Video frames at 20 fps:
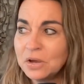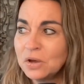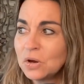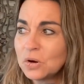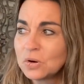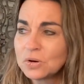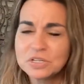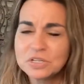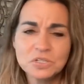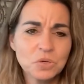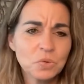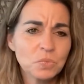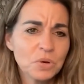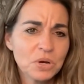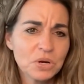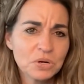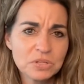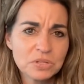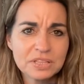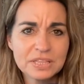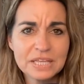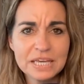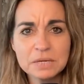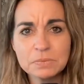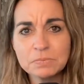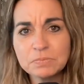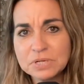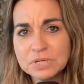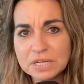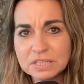Or it's so weird that they can
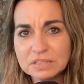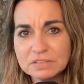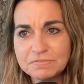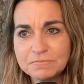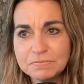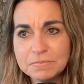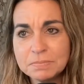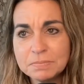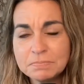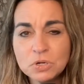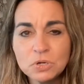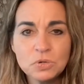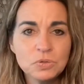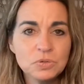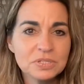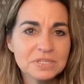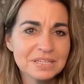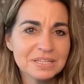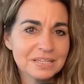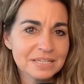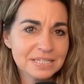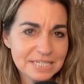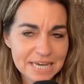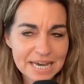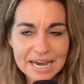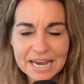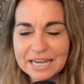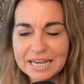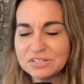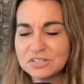predict the moons and the
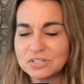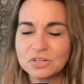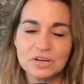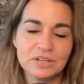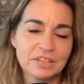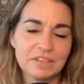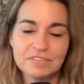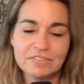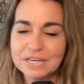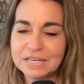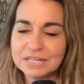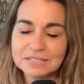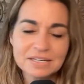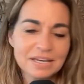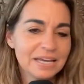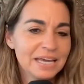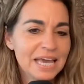tides and all the things.